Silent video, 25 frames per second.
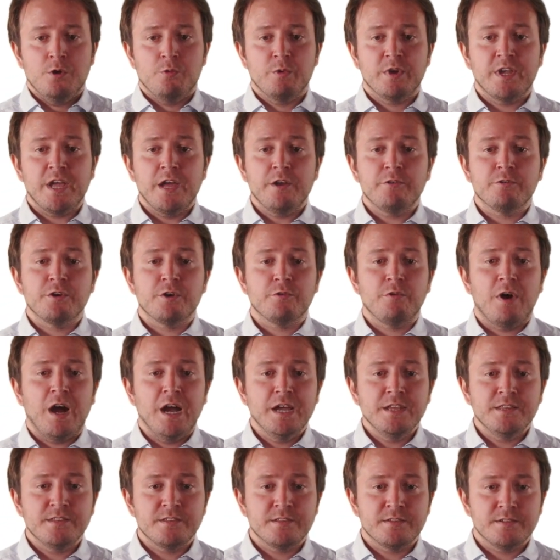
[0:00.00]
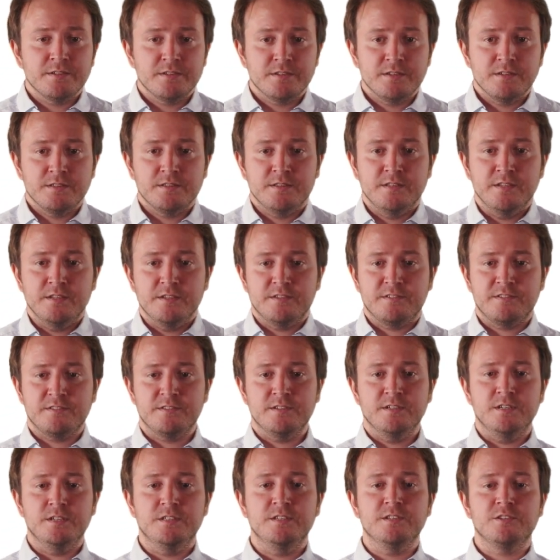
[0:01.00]
We can rewrite
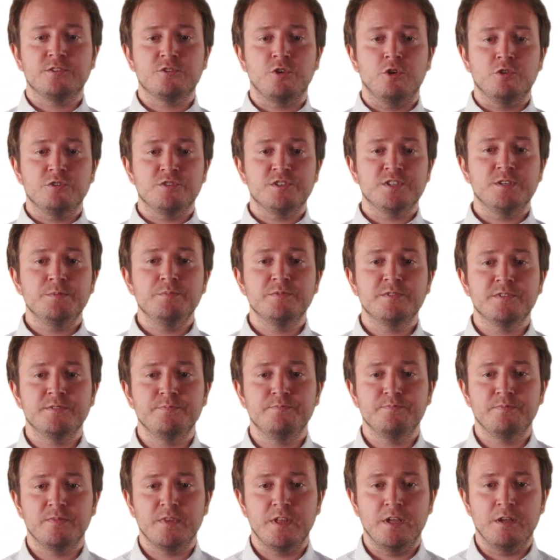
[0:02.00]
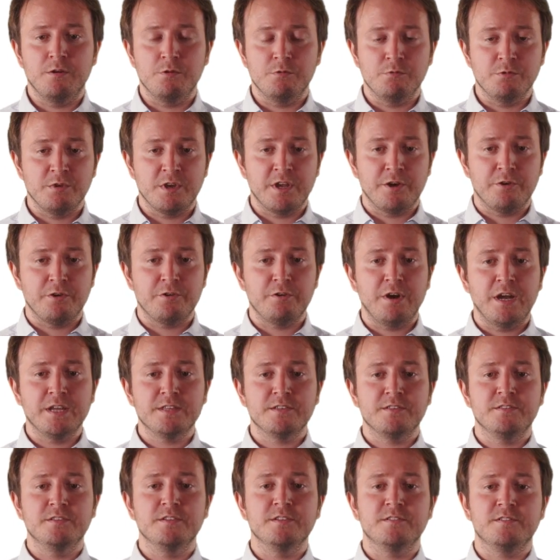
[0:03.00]
this concept. We can
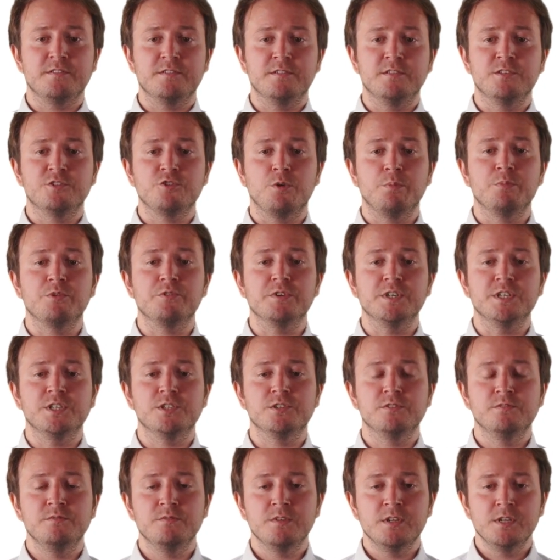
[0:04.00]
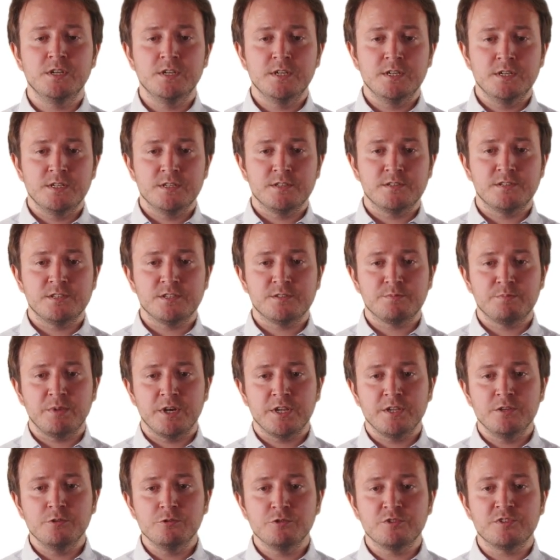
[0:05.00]
rewrite this operation just
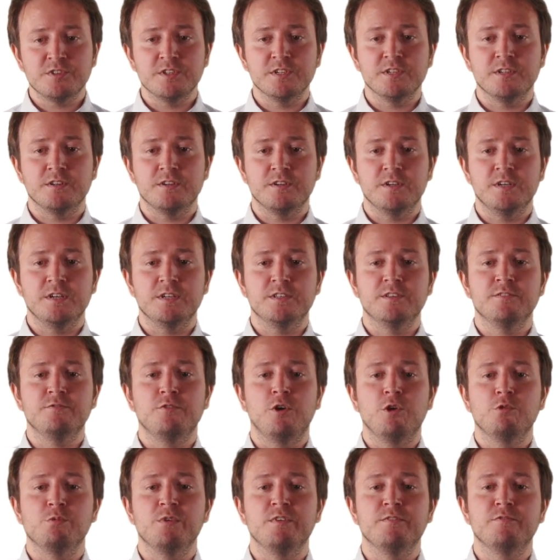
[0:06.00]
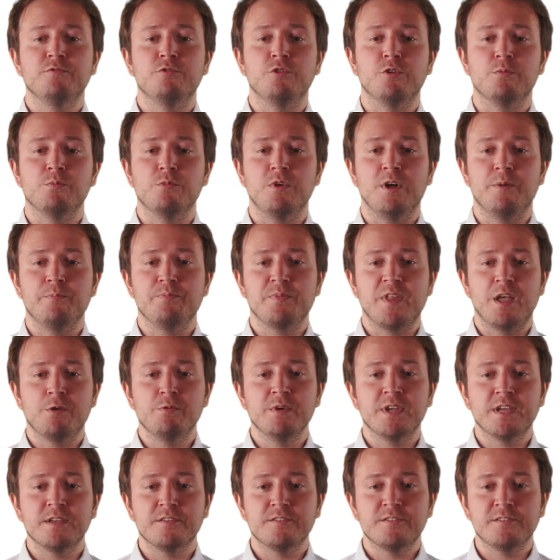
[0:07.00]
by using the following formula, and
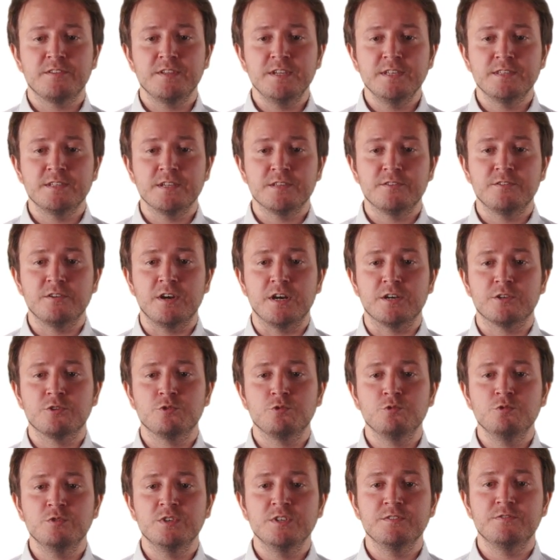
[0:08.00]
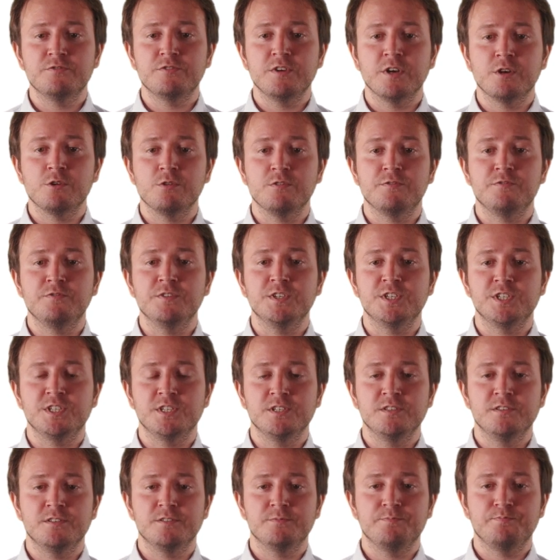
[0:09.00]
we can see that there are two different
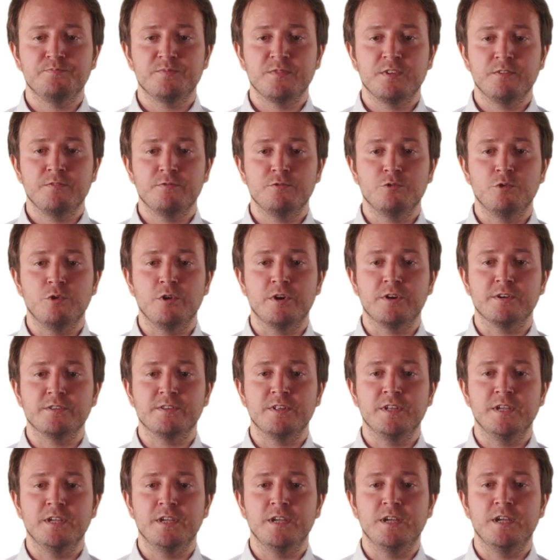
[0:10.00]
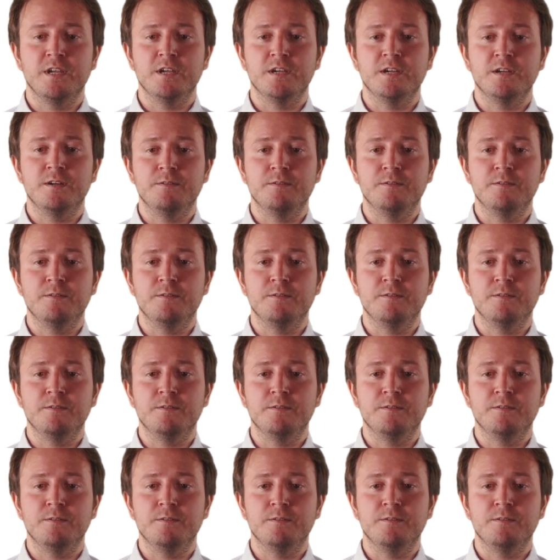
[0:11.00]
coefficients for the